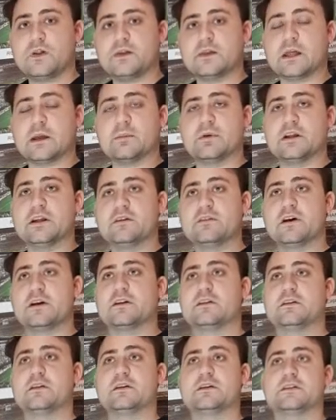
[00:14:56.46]
They believe
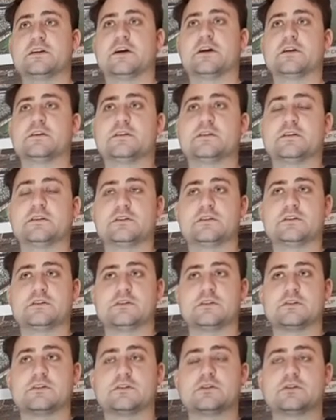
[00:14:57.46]
that integrity is
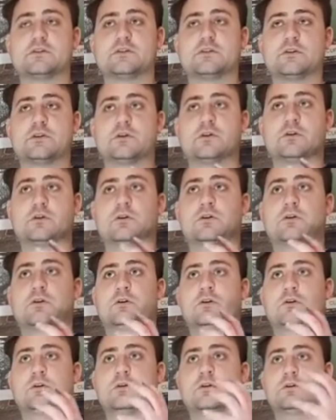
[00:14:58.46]
this
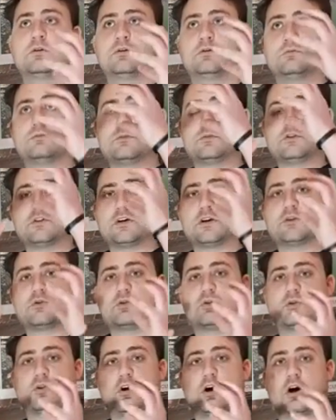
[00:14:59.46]

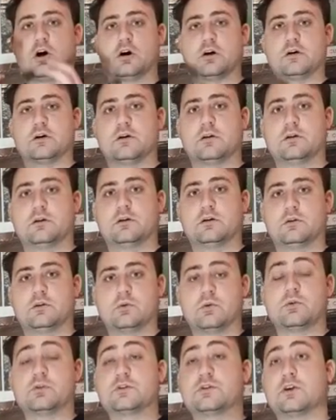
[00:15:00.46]
central cog,
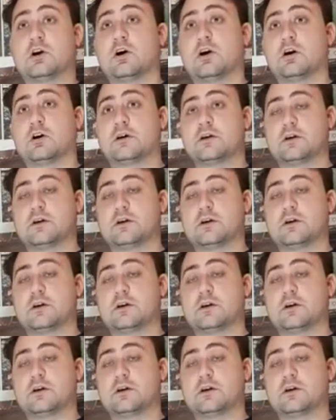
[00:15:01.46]
or this cog